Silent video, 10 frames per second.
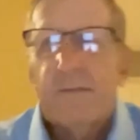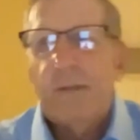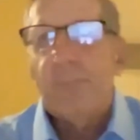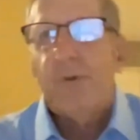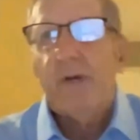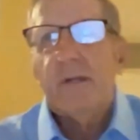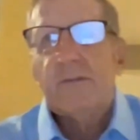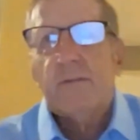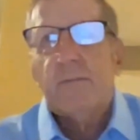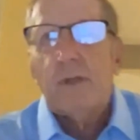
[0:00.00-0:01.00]
deep brain
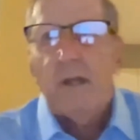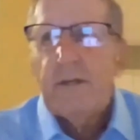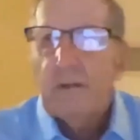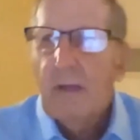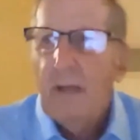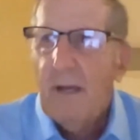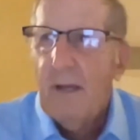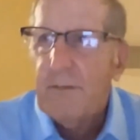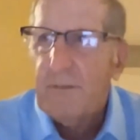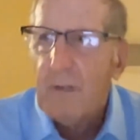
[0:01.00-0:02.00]
stimulation
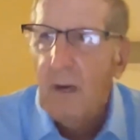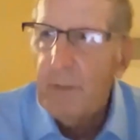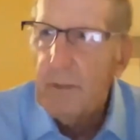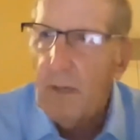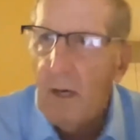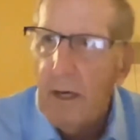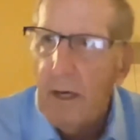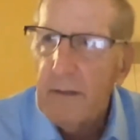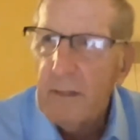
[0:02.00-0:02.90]
has come and gone,